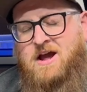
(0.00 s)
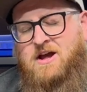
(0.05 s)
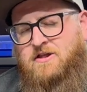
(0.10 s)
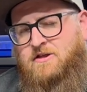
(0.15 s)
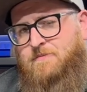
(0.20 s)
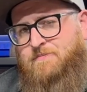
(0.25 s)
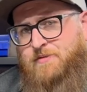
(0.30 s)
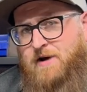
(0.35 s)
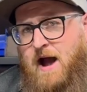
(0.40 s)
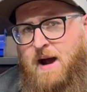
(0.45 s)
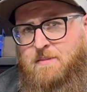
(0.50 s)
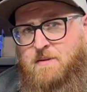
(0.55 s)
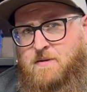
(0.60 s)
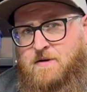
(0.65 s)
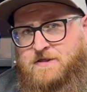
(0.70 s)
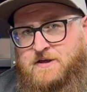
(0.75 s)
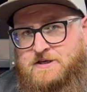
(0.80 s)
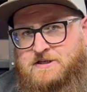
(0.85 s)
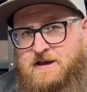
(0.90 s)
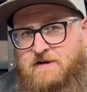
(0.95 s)
The problem
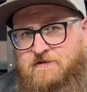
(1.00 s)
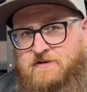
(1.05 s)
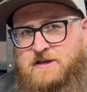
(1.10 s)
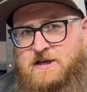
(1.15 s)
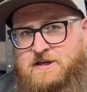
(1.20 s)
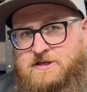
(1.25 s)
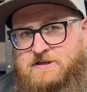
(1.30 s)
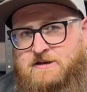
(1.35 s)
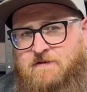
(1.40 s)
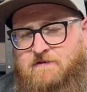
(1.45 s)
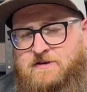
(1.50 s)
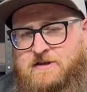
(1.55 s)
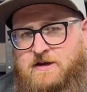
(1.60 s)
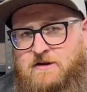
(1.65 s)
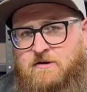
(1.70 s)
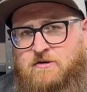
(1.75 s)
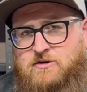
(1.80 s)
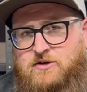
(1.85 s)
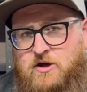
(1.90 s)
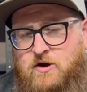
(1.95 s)
with the
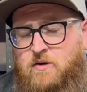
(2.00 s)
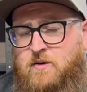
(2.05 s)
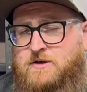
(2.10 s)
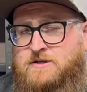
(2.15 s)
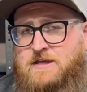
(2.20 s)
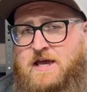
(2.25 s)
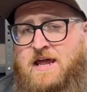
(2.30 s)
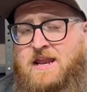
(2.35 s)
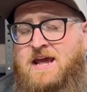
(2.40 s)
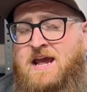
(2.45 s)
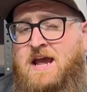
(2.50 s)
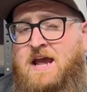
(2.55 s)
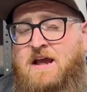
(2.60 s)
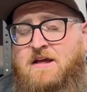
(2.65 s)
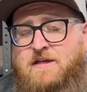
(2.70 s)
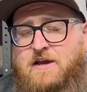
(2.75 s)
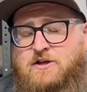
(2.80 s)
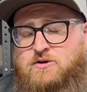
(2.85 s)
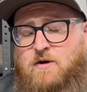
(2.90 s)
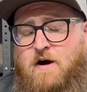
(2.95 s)
17-1702 is that
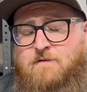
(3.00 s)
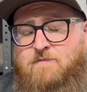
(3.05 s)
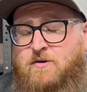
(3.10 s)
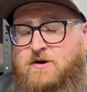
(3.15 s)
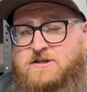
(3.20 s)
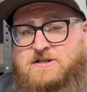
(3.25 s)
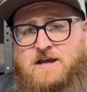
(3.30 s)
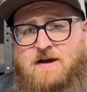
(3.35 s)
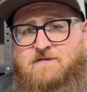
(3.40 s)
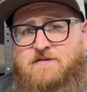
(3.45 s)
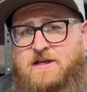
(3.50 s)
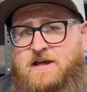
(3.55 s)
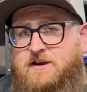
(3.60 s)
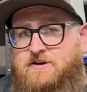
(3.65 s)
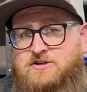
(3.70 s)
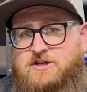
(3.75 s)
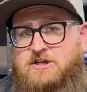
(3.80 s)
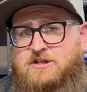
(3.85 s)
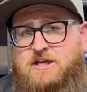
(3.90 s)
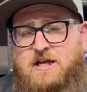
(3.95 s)
the 12.7 liter
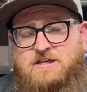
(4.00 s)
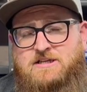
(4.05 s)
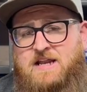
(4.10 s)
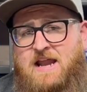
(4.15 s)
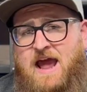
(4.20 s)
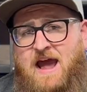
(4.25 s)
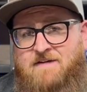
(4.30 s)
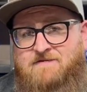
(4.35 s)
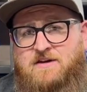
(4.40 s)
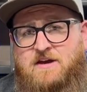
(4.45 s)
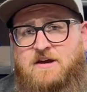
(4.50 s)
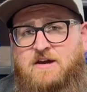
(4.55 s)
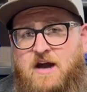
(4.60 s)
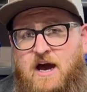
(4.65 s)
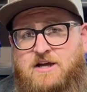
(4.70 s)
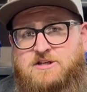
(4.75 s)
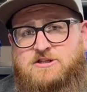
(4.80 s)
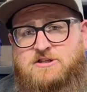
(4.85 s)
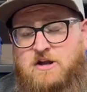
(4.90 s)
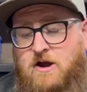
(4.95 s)
just doesn't have the
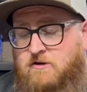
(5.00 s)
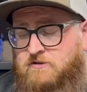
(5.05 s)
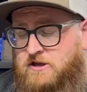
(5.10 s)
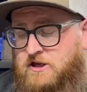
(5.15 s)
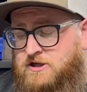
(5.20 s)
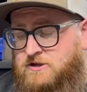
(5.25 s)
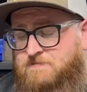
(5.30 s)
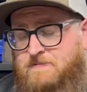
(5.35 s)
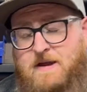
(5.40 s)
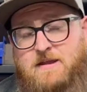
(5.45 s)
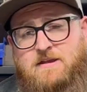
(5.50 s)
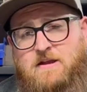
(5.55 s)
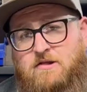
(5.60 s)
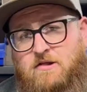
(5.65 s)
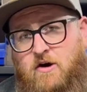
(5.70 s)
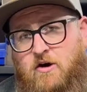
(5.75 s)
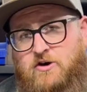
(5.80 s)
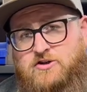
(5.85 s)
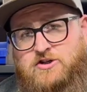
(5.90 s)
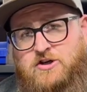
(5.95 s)
gusto to spin the
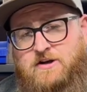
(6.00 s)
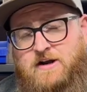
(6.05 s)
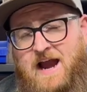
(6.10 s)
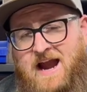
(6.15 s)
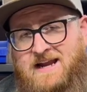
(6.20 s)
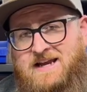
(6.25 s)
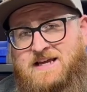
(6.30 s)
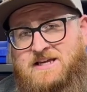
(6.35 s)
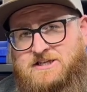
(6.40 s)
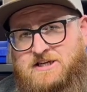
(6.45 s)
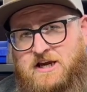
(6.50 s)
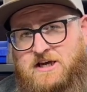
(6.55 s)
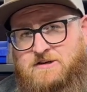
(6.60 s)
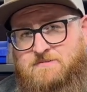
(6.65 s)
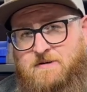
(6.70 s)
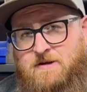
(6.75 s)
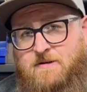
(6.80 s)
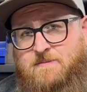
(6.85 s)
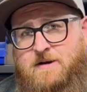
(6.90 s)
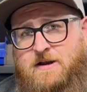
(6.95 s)
larger 96
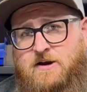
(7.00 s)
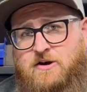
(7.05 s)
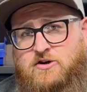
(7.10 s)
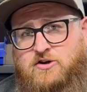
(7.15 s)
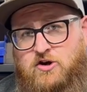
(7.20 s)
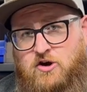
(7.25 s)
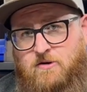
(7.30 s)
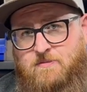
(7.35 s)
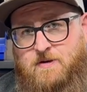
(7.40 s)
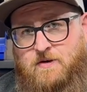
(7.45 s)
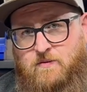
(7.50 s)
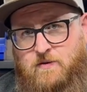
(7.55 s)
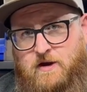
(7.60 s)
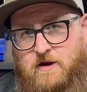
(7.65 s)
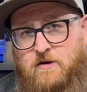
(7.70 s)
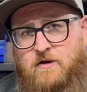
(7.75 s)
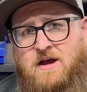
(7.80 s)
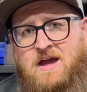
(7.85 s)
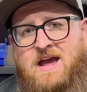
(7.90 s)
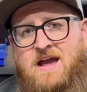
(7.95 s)
millimeter turbine
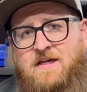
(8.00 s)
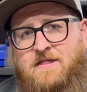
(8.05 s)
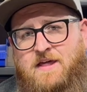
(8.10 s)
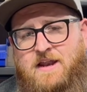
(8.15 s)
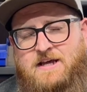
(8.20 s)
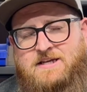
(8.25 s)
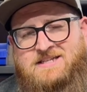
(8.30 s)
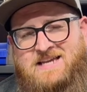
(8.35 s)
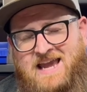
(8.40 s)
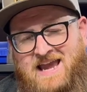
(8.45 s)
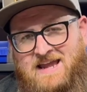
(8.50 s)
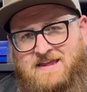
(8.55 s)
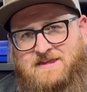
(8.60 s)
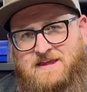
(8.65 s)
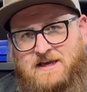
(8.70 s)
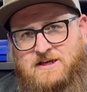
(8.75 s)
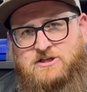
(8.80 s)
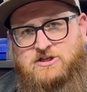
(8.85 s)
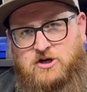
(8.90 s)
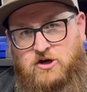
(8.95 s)
wheel that is in
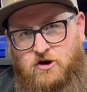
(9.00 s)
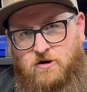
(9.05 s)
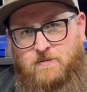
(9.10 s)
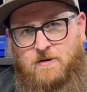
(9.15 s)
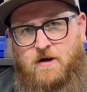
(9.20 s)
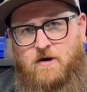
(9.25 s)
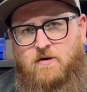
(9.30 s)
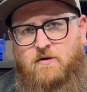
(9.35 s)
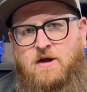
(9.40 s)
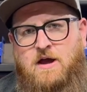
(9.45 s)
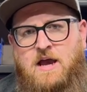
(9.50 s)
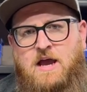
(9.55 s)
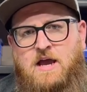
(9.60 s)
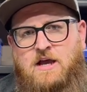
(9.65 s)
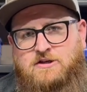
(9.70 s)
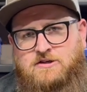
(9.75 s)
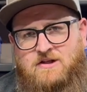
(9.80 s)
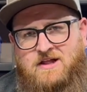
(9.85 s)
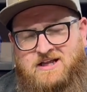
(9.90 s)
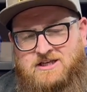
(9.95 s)
this turbo.
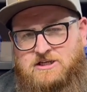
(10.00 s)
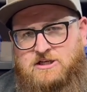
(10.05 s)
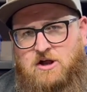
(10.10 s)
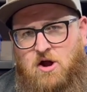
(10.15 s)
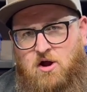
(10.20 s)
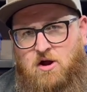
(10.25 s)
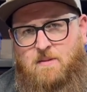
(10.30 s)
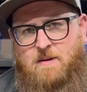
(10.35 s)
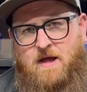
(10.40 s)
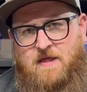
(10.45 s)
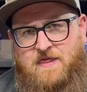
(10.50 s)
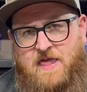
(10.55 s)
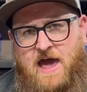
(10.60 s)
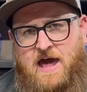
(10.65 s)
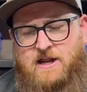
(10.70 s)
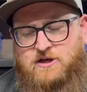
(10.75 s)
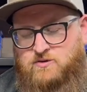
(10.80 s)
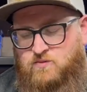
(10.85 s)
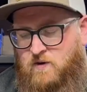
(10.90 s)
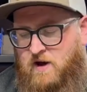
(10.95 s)
So let's talk about that
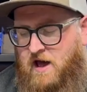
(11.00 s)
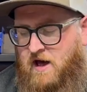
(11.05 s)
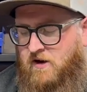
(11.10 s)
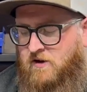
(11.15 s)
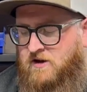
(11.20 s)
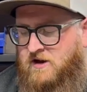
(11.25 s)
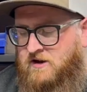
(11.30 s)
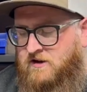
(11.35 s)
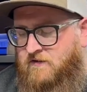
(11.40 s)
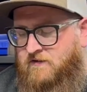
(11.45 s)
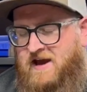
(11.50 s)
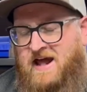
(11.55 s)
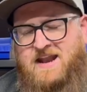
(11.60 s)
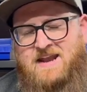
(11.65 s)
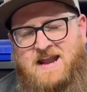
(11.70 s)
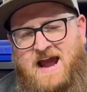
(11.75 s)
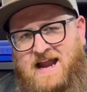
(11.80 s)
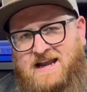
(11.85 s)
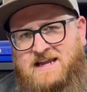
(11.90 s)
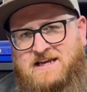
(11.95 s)
as well. You've got a
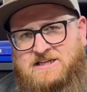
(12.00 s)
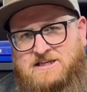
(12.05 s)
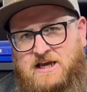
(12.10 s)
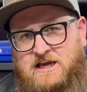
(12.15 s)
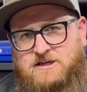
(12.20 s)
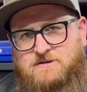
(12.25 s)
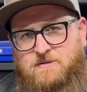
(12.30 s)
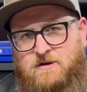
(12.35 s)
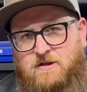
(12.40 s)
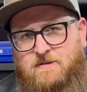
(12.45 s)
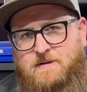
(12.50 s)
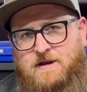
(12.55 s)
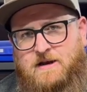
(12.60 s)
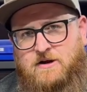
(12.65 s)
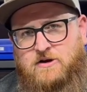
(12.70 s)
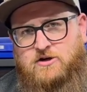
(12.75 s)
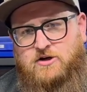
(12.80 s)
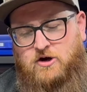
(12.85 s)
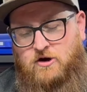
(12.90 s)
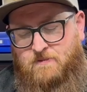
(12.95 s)
96 millimeter
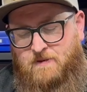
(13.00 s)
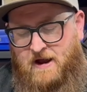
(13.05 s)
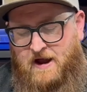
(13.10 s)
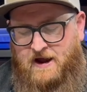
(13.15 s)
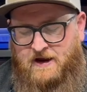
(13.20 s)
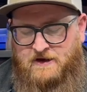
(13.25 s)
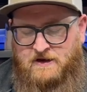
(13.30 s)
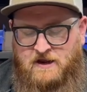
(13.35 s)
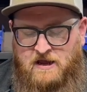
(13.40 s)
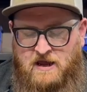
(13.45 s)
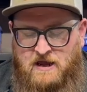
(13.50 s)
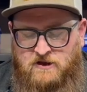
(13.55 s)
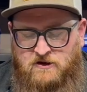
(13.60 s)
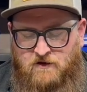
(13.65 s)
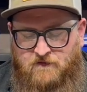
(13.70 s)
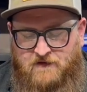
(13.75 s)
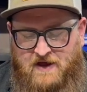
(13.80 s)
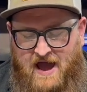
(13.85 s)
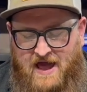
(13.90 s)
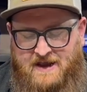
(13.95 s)
turbine,
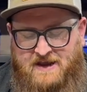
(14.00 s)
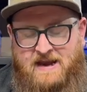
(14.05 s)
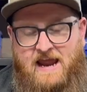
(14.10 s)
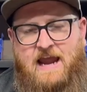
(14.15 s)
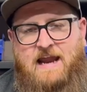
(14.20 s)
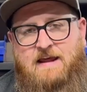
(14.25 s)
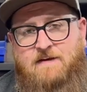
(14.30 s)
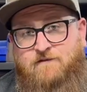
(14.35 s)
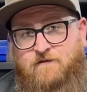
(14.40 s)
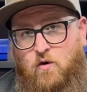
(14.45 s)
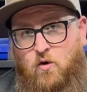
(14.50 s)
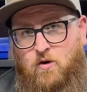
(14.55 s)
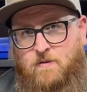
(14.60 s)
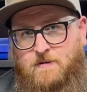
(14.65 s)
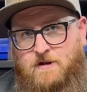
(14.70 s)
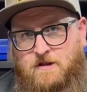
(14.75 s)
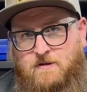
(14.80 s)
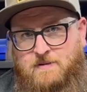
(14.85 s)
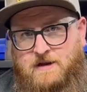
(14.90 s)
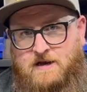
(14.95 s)
you've got an 84
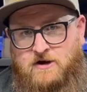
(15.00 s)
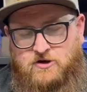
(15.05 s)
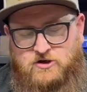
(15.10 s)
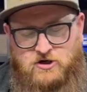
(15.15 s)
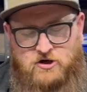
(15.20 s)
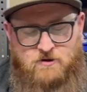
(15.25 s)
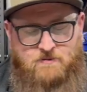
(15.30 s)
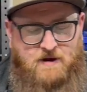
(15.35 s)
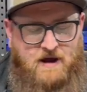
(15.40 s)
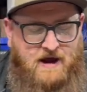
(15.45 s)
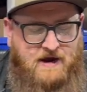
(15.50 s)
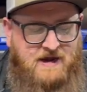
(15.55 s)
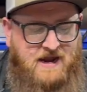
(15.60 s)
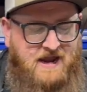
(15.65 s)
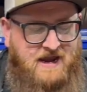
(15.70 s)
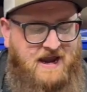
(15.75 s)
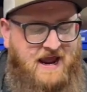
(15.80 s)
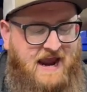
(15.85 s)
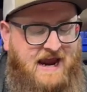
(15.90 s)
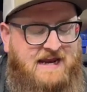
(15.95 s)
millimeter turbine, and
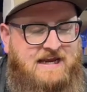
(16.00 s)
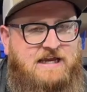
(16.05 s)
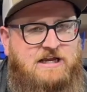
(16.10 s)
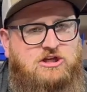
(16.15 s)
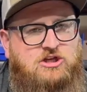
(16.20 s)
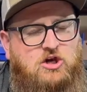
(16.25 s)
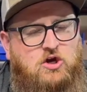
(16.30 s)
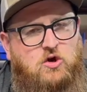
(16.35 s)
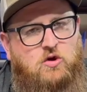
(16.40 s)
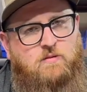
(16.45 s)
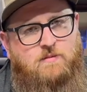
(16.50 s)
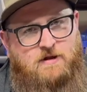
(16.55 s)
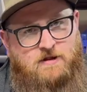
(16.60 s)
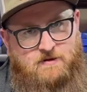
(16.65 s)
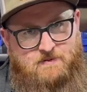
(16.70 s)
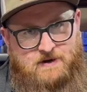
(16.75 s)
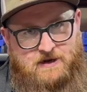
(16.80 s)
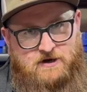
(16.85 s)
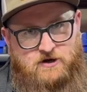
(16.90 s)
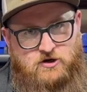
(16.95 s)
an 82
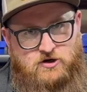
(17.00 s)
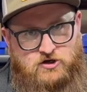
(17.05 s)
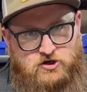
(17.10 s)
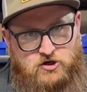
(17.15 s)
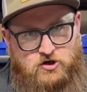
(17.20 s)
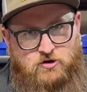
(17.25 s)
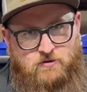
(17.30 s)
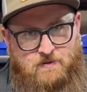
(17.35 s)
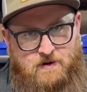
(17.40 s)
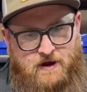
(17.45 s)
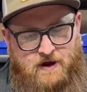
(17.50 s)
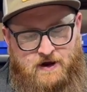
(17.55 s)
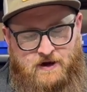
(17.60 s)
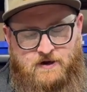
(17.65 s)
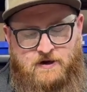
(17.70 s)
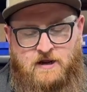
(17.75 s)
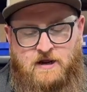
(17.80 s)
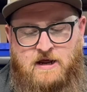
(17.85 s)
millimeter turbine.